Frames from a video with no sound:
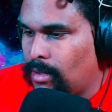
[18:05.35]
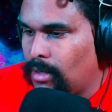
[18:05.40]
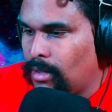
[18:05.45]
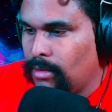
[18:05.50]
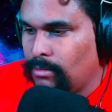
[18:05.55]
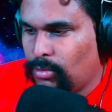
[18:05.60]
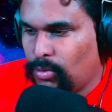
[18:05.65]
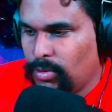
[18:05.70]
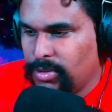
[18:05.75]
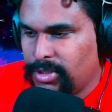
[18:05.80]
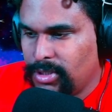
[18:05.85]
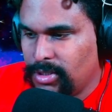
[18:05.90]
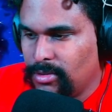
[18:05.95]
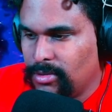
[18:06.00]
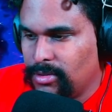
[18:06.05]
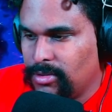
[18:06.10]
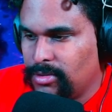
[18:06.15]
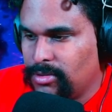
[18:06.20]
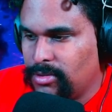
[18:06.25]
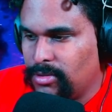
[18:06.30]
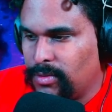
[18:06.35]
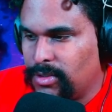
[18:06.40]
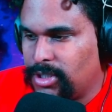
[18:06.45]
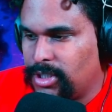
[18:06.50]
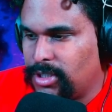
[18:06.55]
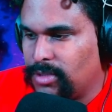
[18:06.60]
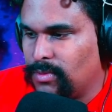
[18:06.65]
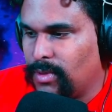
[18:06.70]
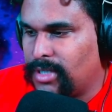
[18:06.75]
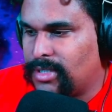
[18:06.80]
But what's a girl to do when she
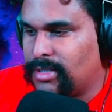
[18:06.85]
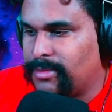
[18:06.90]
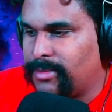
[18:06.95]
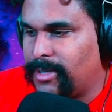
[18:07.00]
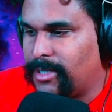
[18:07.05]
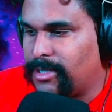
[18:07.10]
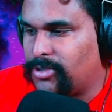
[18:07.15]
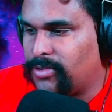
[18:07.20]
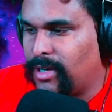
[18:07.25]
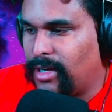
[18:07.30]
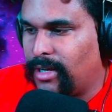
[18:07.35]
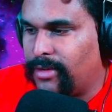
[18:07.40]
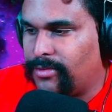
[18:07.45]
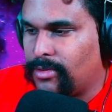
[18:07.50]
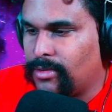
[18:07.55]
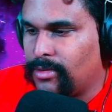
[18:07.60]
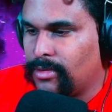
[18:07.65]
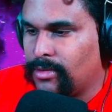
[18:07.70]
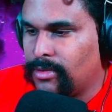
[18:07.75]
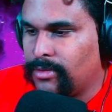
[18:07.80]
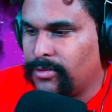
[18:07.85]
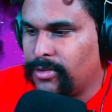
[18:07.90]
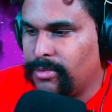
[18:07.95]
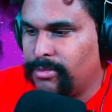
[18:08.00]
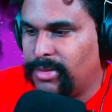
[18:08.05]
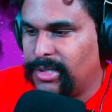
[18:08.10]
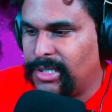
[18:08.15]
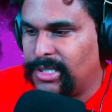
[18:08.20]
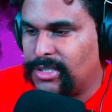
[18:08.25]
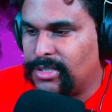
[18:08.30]
writes about travel for the
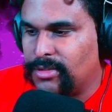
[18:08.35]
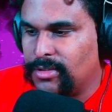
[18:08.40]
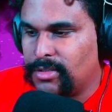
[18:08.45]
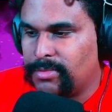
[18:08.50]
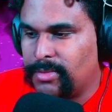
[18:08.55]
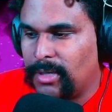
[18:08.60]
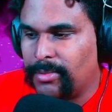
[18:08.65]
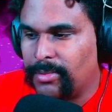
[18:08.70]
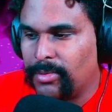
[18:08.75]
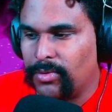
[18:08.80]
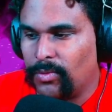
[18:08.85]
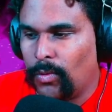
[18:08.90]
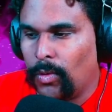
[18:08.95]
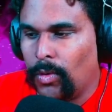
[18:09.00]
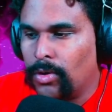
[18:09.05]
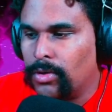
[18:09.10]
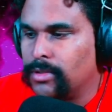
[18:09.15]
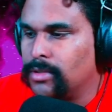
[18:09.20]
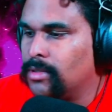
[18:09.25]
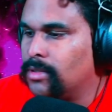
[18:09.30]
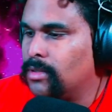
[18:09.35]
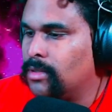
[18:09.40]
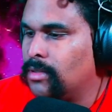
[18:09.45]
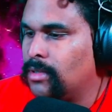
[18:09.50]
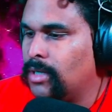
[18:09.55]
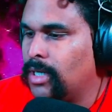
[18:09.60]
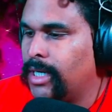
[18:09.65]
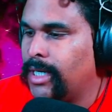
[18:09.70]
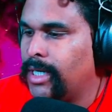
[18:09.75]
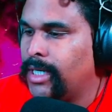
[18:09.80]
biggest newspaper in the world?
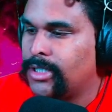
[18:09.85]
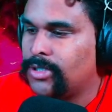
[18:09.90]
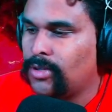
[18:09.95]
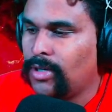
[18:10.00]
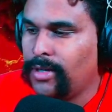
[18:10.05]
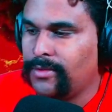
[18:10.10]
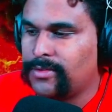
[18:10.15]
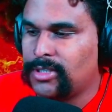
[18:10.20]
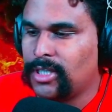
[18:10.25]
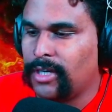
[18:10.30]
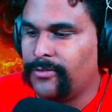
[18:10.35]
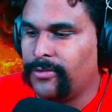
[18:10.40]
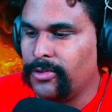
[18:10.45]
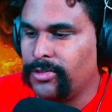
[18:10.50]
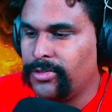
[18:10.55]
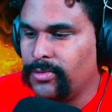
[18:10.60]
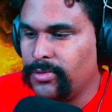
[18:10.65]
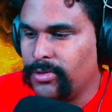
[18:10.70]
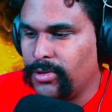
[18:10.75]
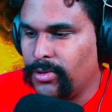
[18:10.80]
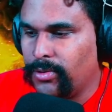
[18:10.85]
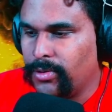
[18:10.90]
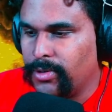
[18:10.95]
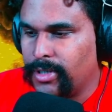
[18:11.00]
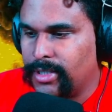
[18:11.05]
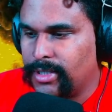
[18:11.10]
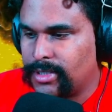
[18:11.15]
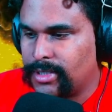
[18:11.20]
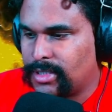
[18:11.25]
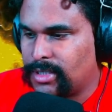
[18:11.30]
So I have suffered through the
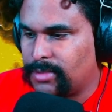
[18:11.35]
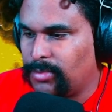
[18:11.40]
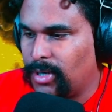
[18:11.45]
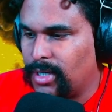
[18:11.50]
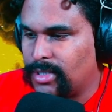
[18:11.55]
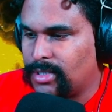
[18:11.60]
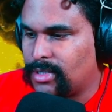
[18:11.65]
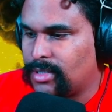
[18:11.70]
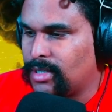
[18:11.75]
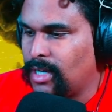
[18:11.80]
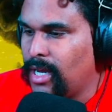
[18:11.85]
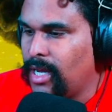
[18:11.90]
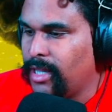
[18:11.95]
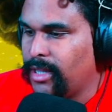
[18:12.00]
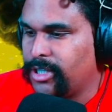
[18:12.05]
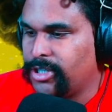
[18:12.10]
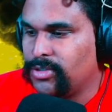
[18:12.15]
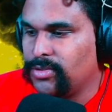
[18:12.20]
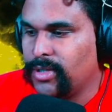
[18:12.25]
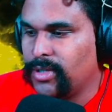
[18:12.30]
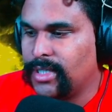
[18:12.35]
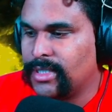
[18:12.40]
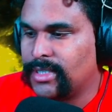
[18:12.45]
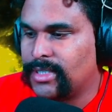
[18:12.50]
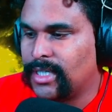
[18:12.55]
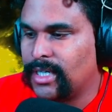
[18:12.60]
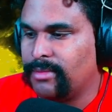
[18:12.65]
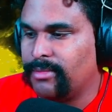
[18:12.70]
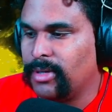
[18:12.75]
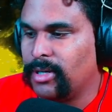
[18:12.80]
Orient Express, the Trans
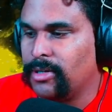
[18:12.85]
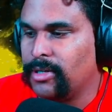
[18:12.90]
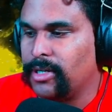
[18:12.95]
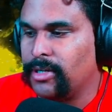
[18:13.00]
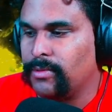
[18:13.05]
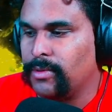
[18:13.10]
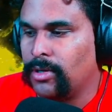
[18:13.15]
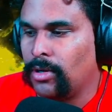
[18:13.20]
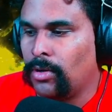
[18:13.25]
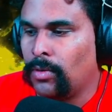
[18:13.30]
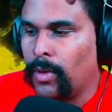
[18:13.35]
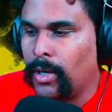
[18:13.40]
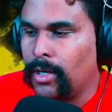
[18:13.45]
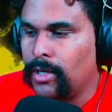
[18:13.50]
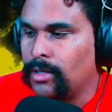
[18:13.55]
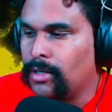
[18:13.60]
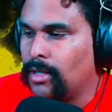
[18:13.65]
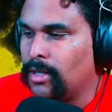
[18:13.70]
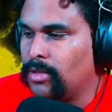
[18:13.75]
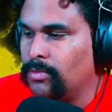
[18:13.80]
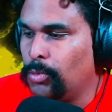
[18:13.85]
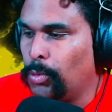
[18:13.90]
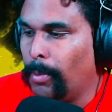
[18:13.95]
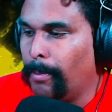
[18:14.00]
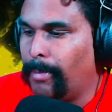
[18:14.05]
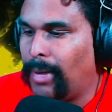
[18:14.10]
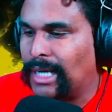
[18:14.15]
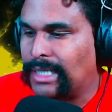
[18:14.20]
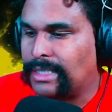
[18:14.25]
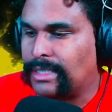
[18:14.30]
Siberian Railway, the
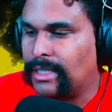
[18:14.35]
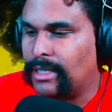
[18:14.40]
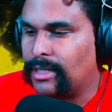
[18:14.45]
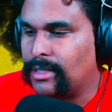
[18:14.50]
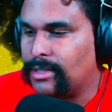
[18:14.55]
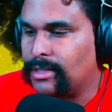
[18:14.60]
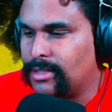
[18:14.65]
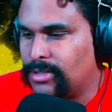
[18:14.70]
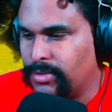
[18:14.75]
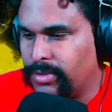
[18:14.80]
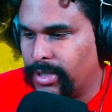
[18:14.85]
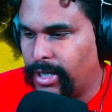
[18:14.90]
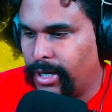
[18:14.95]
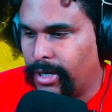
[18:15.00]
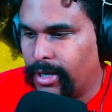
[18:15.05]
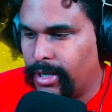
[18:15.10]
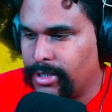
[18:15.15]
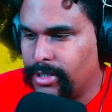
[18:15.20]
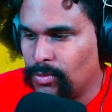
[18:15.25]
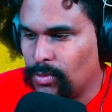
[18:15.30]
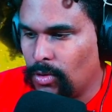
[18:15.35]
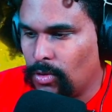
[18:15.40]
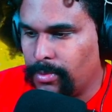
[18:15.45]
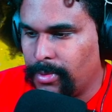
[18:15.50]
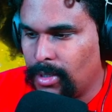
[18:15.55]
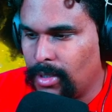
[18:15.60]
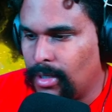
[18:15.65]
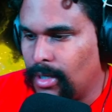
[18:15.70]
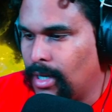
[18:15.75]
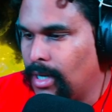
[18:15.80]
Mombasa to
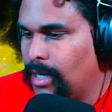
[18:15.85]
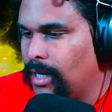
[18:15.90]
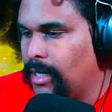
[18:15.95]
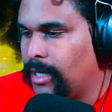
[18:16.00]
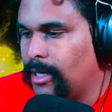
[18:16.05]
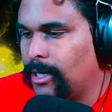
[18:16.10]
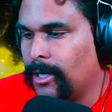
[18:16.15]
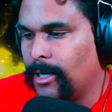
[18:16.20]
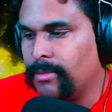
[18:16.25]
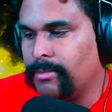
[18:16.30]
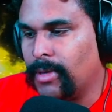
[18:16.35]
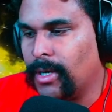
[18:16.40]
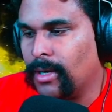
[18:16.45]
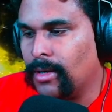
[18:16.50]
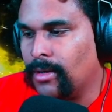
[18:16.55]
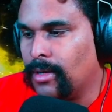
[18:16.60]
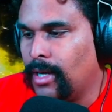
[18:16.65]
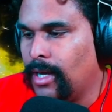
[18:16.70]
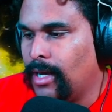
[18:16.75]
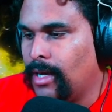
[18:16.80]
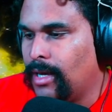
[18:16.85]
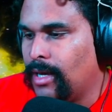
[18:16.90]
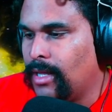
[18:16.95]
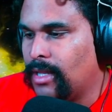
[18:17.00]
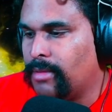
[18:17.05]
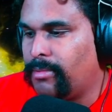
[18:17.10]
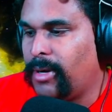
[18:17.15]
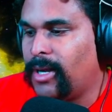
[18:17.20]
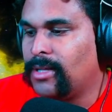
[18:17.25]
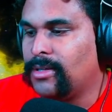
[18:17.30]
Nairobi nightmare, the
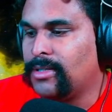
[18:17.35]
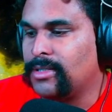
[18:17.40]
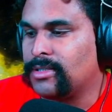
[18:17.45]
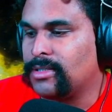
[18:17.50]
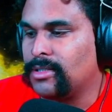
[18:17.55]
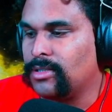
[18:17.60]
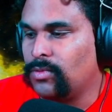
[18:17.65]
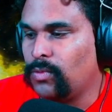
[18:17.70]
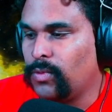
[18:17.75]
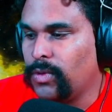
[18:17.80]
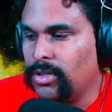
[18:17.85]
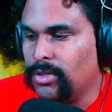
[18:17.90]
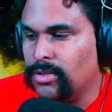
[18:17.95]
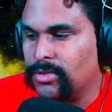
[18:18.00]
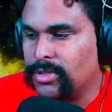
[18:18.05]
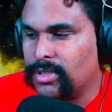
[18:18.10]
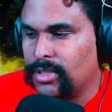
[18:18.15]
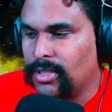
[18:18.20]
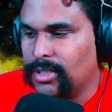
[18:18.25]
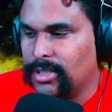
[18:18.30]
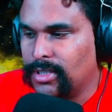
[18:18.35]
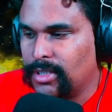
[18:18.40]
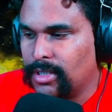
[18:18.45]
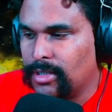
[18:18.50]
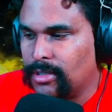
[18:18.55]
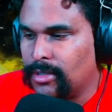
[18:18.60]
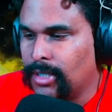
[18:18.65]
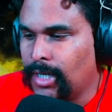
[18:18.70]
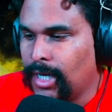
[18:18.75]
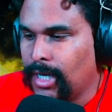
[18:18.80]
Palace on Wheels in
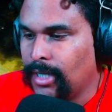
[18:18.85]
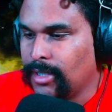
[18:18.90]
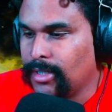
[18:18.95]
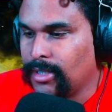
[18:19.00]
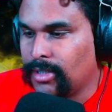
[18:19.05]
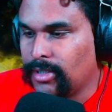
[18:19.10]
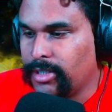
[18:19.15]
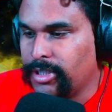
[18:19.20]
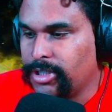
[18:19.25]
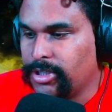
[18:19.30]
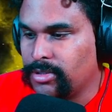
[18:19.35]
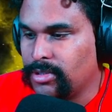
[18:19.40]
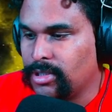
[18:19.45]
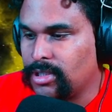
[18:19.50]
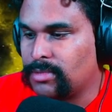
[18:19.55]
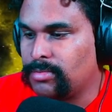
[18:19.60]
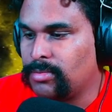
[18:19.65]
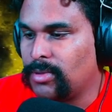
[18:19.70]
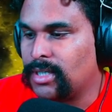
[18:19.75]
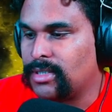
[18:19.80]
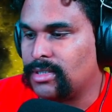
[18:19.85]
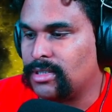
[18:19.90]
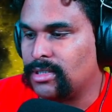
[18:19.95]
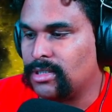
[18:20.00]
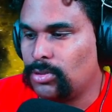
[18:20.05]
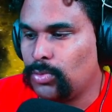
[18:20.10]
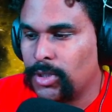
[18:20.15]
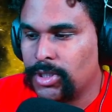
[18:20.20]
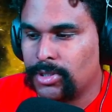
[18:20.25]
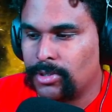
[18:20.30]
India, the Glacier Express in
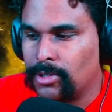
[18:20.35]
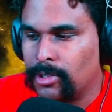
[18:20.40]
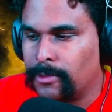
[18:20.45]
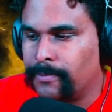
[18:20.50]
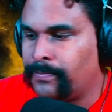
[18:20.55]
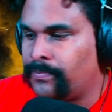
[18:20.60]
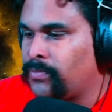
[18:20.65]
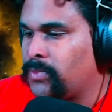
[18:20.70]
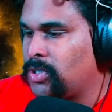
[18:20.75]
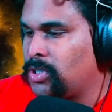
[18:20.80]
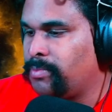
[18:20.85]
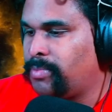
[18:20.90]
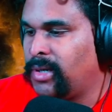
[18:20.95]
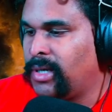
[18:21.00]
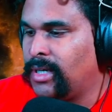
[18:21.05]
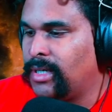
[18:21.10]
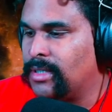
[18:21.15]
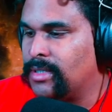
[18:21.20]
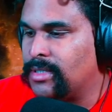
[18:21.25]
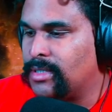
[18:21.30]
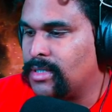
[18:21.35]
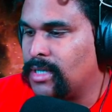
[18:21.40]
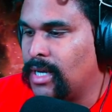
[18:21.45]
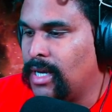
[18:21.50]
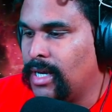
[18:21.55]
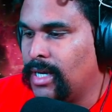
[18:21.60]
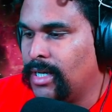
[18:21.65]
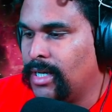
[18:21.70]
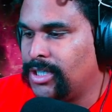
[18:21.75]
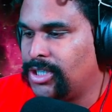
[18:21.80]
Switzerland, Japan's
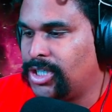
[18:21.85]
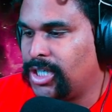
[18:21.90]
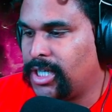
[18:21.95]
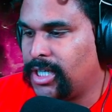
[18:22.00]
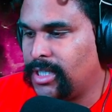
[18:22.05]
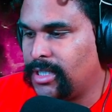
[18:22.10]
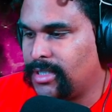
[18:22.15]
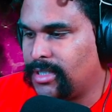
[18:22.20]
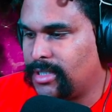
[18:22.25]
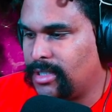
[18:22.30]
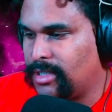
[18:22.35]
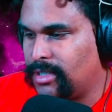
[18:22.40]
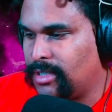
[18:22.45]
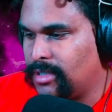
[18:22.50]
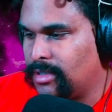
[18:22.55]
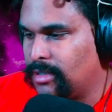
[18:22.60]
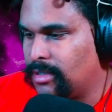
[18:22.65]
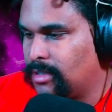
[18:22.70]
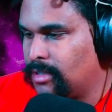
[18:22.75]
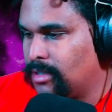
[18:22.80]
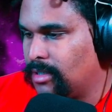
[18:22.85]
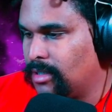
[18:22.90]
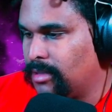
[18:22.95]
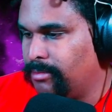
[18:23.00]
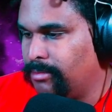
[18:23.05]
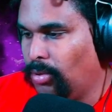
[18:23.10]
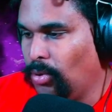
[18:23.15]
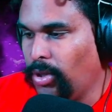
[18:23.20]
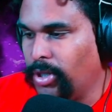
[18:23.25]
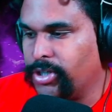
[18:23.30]
Shikansen
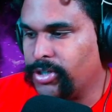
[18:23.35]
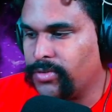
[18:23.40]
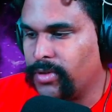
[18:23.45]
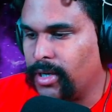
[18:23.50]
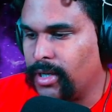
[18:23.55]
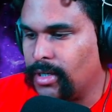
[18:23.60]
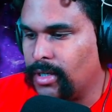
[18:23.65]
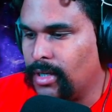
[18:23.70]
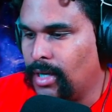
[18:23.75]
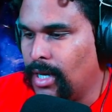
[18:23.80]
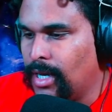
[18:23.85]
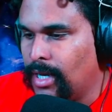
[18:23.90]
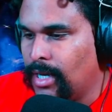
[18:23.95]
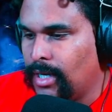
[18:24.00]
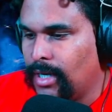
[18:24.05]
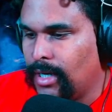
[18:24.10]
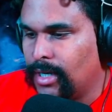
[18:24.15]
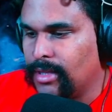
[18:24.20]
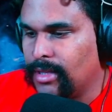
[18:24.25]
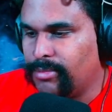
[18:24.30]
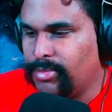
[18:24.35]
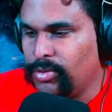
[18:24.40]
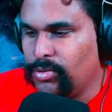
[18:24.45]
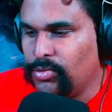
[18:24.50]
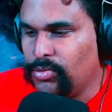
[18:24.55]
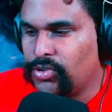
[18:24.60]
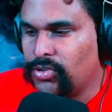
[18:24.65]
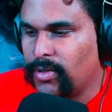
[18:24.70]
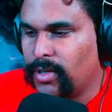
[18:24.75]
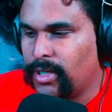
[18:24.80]
bullet train, and the Blue
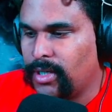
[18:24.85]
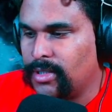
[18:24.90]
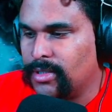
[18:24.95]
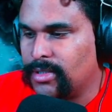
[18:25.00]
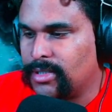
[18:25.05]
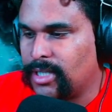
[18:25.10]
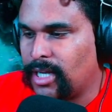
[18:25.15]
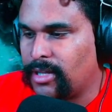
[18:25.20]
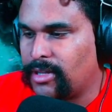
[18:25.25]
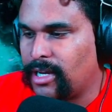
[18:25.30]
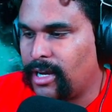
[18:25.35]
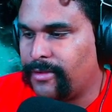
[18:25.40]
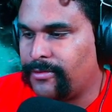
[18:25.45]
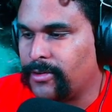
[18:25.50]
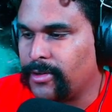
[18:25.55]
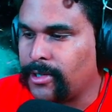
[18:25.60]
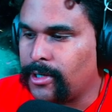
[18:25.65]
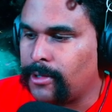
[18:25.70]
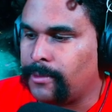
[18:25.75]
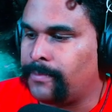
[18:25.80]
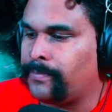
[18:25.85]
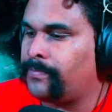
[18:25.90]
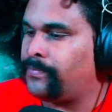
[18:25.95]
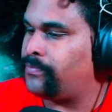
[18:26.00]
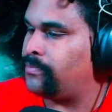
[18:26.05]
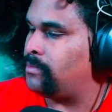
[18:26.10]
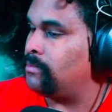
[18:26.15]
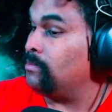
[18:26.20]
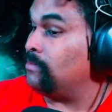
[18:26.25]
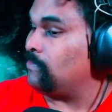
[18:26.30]
Train in South Africa,
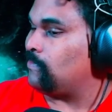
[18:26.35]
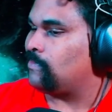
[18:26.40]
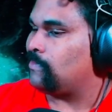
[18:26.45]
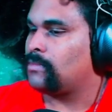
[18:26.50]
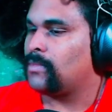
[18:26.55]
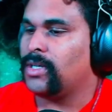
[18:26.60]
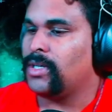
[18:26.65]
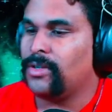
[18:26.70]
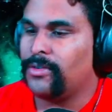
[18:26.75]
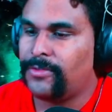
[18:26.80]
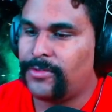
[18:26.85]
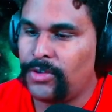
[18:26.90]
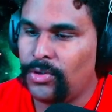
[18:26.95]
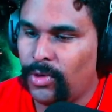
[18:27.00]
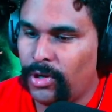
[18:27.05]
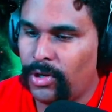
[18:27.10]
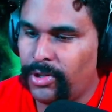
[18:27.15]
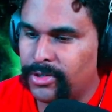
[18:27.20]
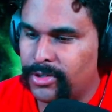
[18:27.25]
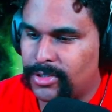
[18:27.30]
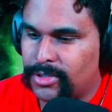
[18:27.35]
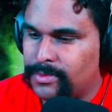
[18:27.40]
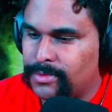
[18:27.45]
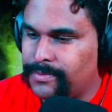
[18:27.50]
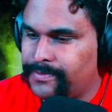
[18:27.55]
and a few others.